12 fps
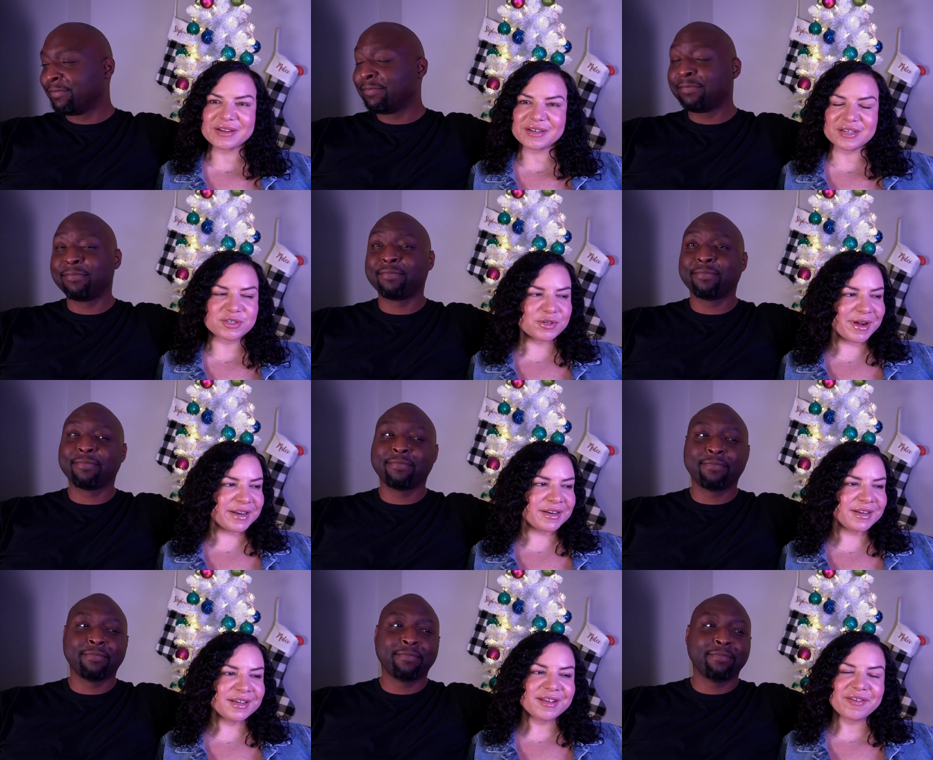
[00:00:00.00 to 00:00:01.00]
Speaker 1: it and he
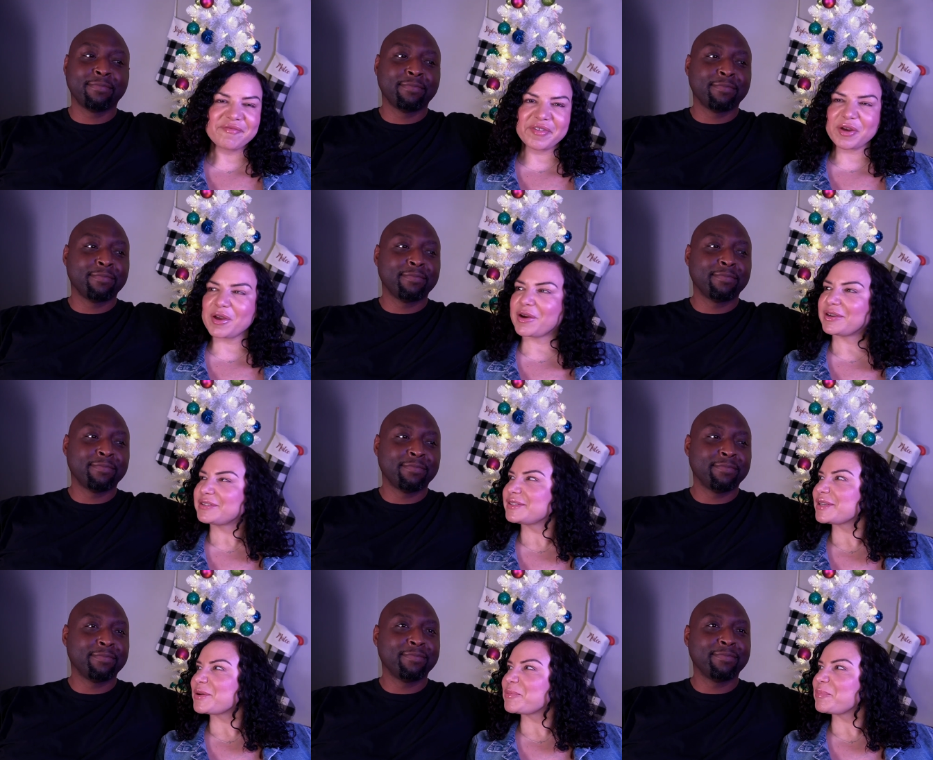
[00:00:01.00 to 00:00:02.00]
tried very
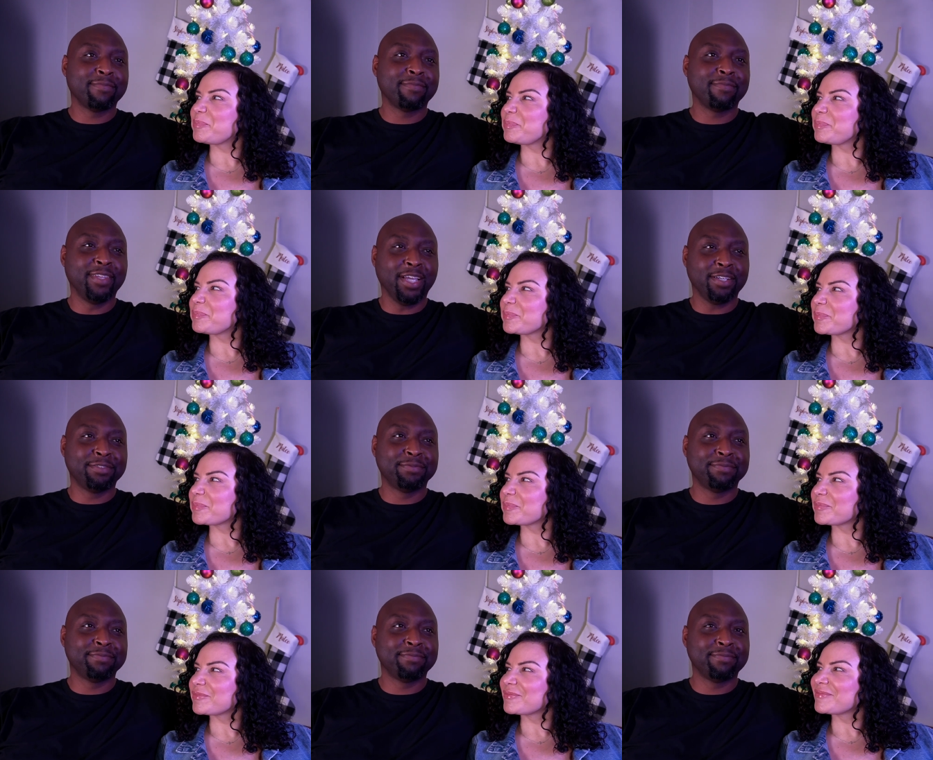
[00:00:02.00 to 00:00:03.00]
hard. So, yeah.
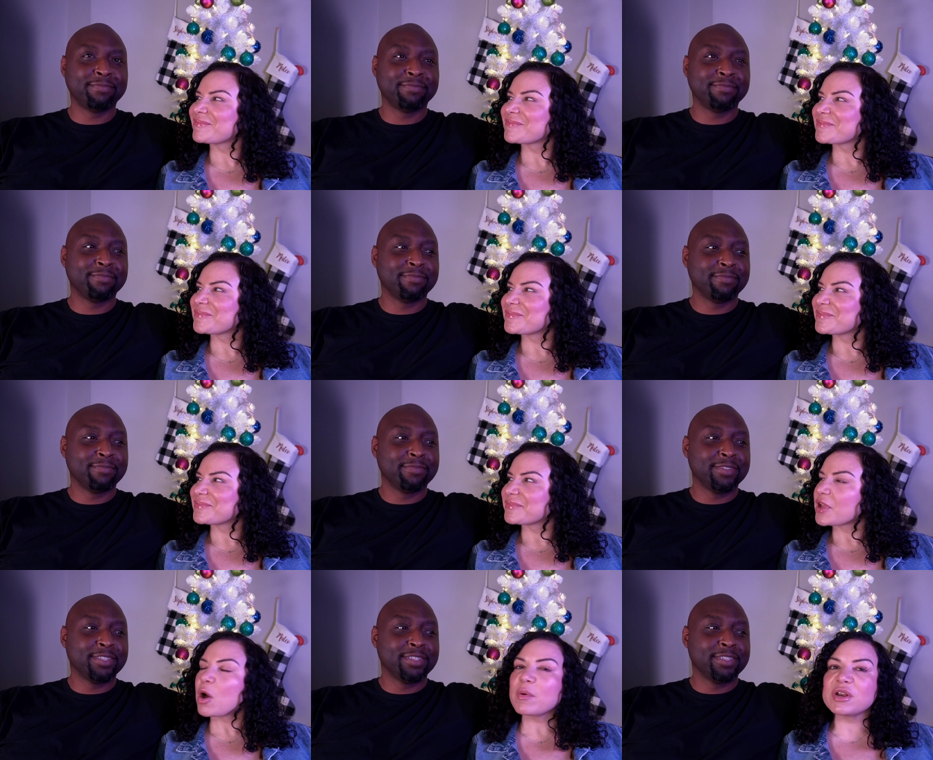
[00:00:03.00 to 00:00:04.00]

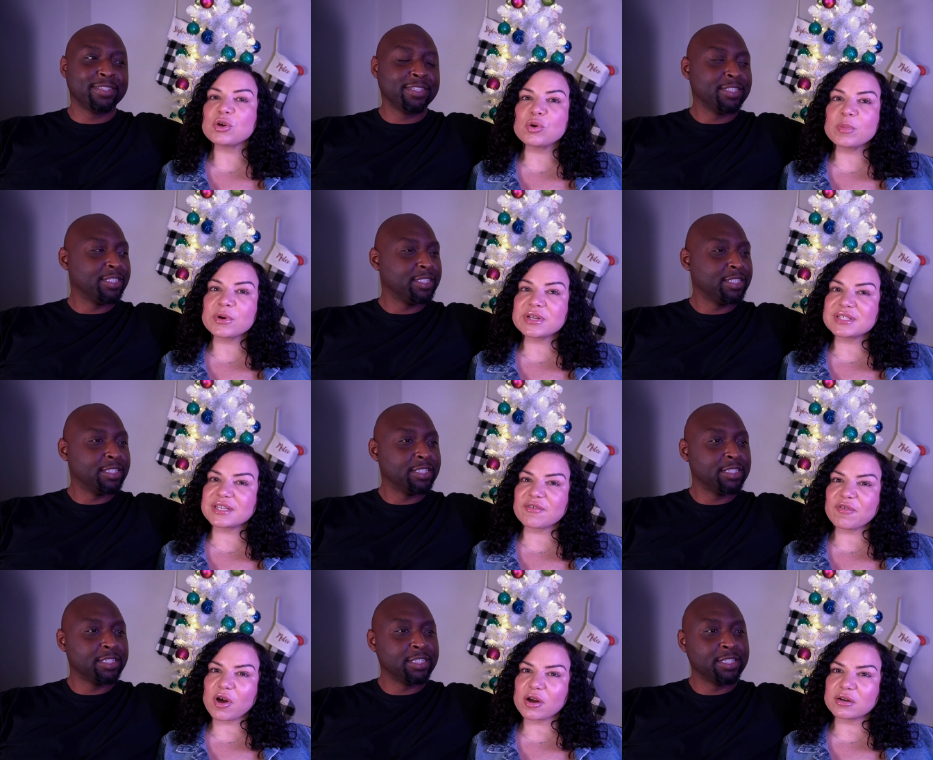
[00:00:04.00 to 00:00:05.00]
Oh, and an Uber Eats
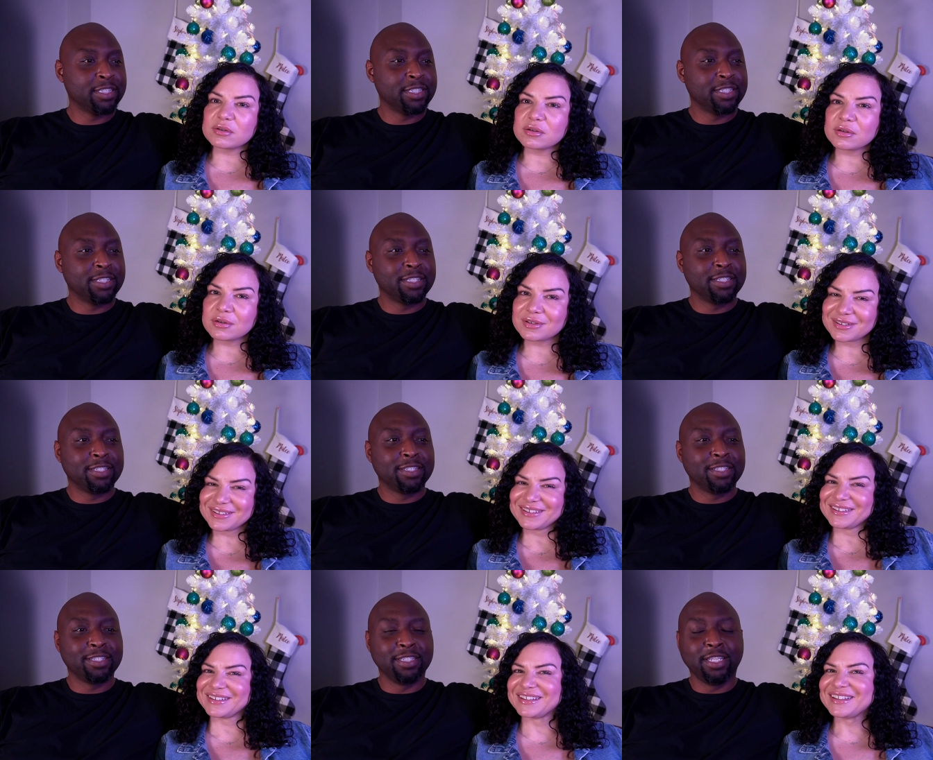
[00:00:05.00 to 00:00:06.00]
gift card.
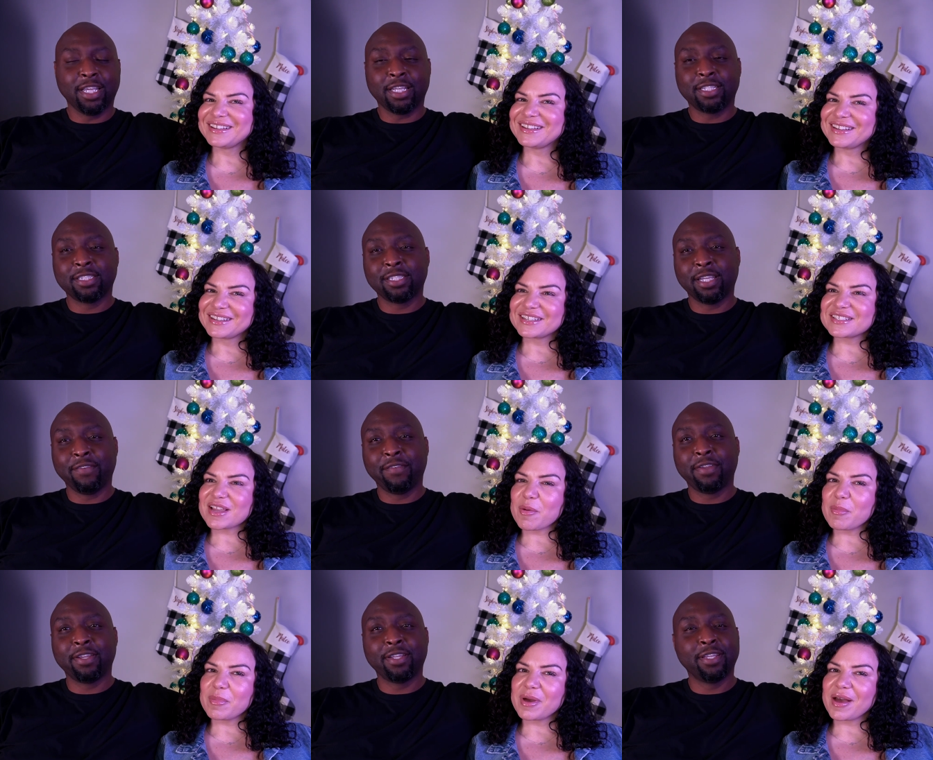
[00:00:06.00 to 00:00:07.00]
Speaker 2: Yeah. Because
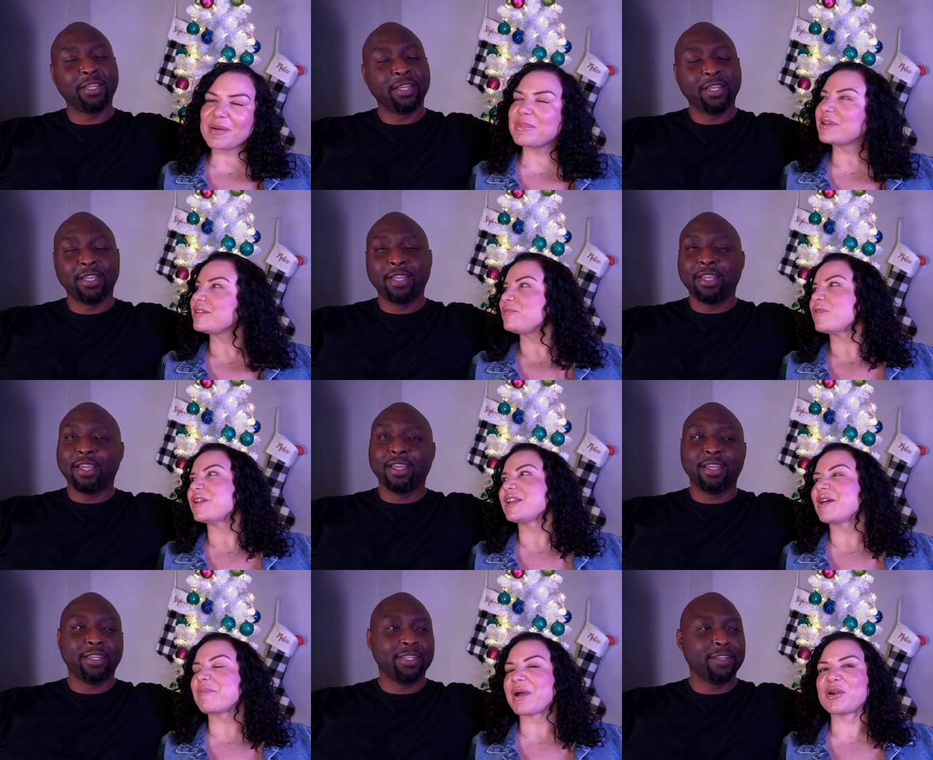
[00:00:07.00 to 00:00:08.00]
I've,
Speaker 1: I've been
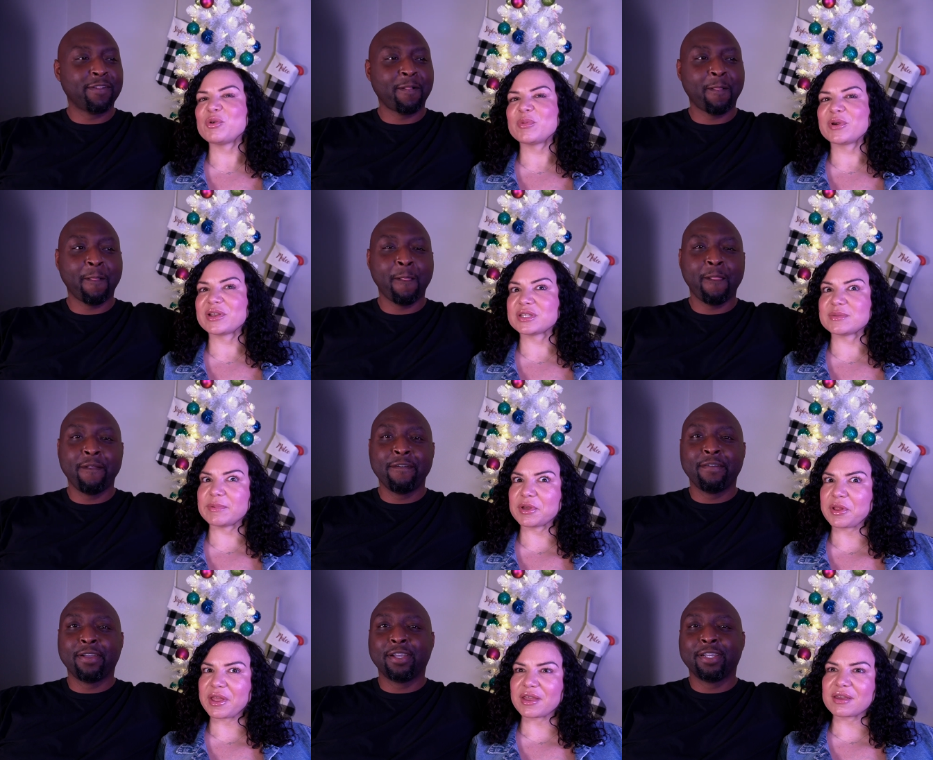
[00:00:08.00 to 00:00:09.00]
running up my Uber Eats
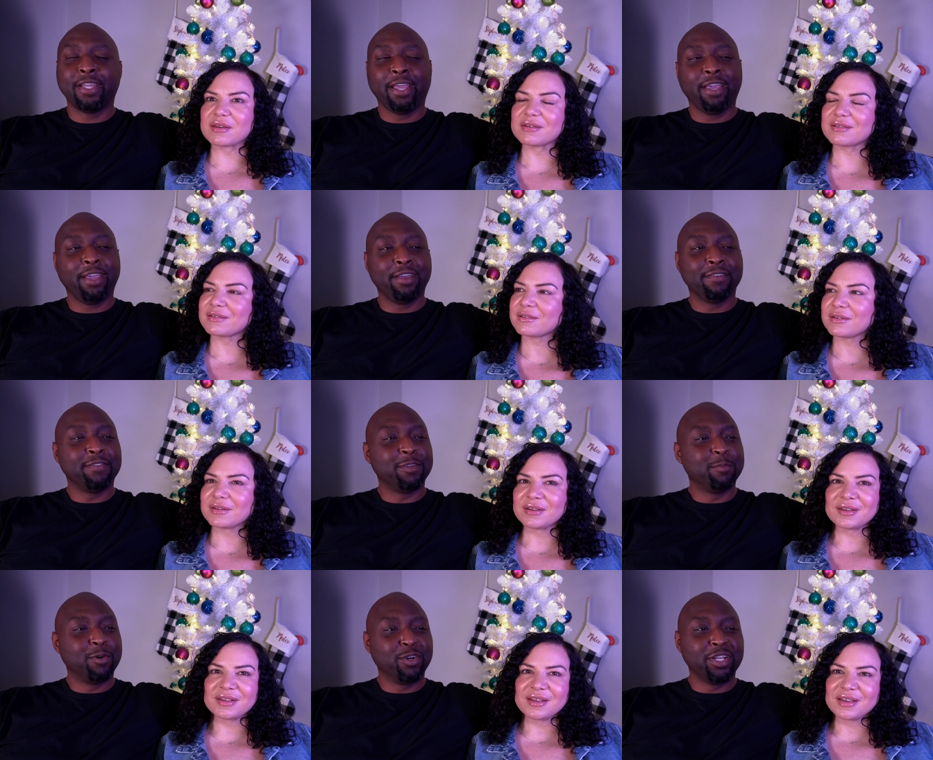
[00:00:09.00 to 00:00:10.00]
bill like
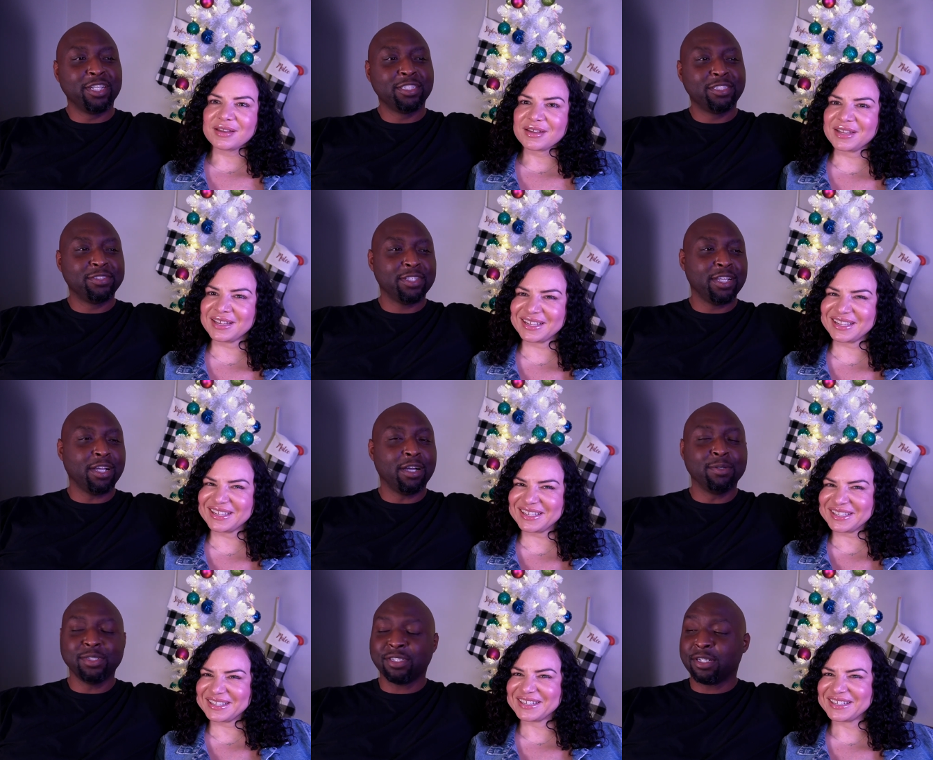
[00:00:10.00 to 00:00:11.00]
Speaker 2: every morning. She's like
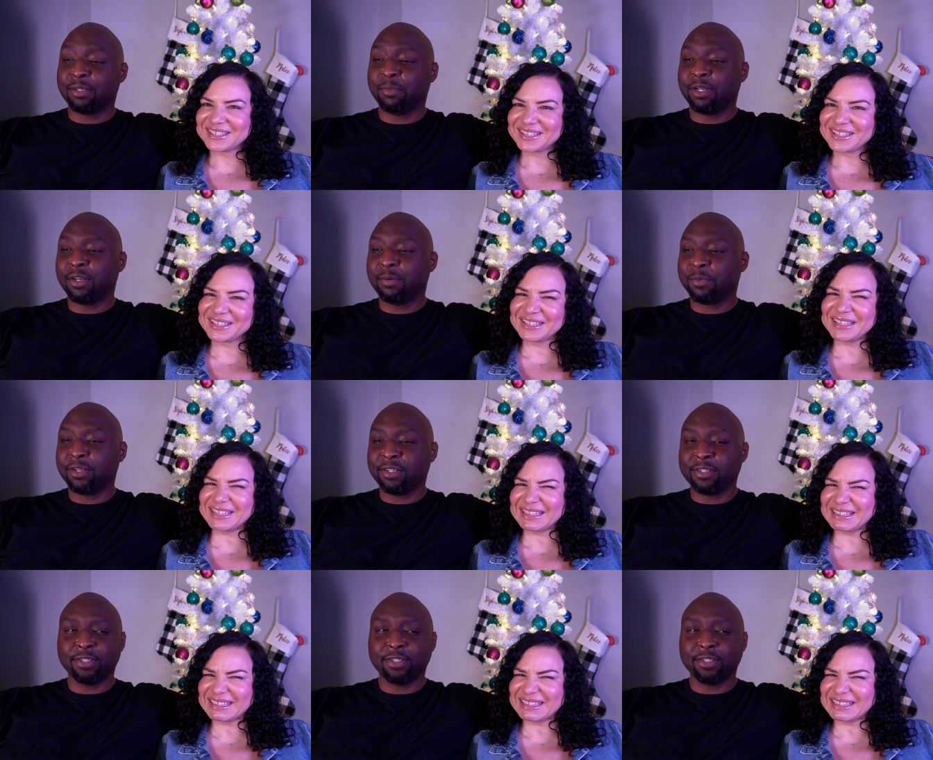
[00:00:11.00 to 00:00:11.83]
always talking about, oh, I'm going